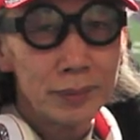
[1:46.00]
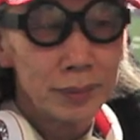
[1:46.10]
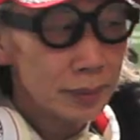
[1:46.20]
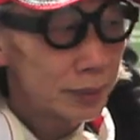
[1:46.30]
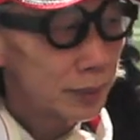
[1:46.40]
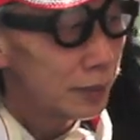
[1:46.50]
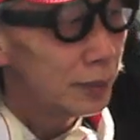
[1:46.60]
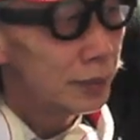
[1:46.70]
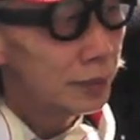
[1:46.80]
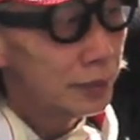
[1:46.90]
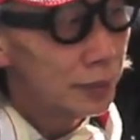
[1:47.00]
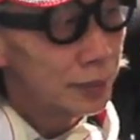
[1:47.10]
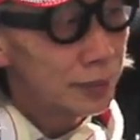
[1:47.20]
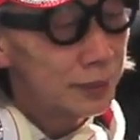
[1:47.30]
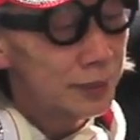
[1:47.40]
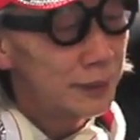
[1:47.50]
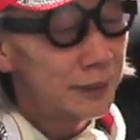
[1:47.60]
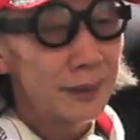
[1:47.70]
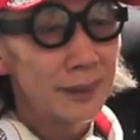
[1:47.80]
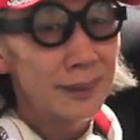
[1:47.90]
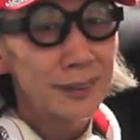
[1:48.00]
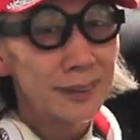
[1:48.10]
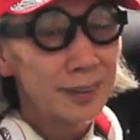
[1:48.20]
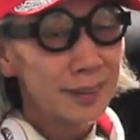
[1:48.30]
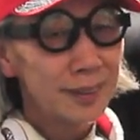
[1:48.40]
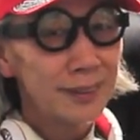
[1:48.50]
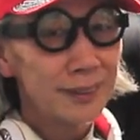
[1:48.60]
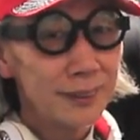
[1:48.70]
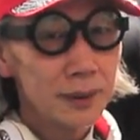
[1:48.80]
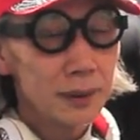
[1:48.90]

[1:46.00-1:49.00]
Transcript: [no speech]